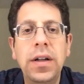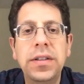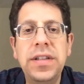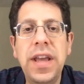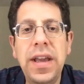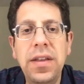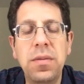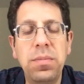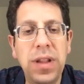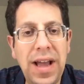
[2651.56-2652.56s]
take the
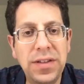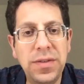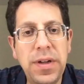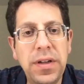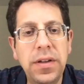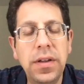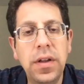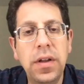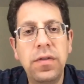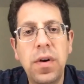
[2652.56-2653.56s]
plasma
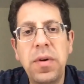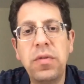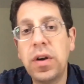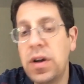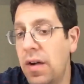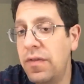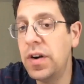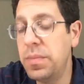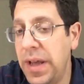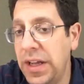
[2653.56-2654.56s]
from a
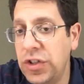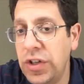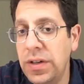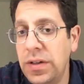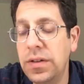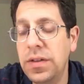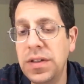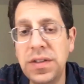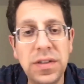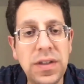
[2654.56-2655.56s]
recovered patient.
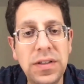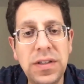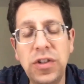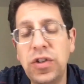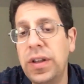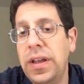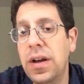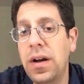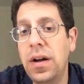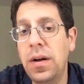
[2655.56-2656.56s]
This is essentially
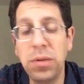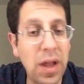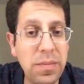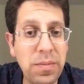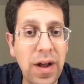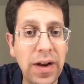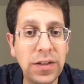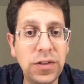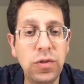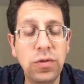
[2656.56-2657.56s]
a blood
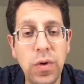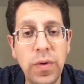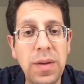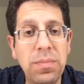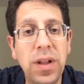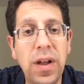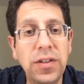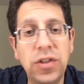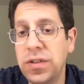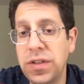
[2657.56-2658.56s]
product. You donate blood
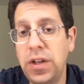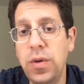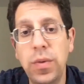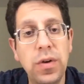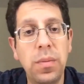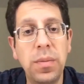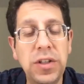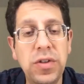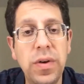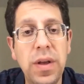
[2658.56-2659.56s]
just like you would normally
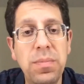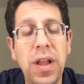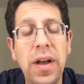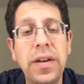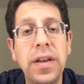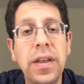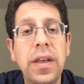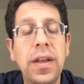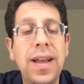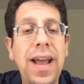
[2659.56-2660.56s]
donate blood.
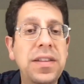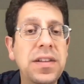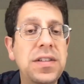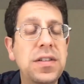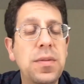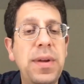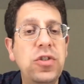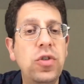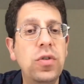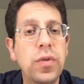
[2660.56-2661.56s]
And this is a
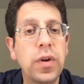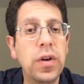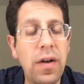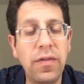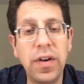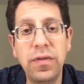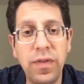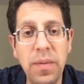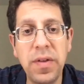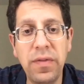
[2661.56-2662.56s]
patient who's recovered
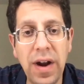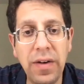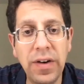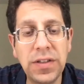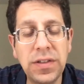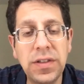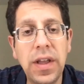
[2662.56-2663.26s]
from the virus.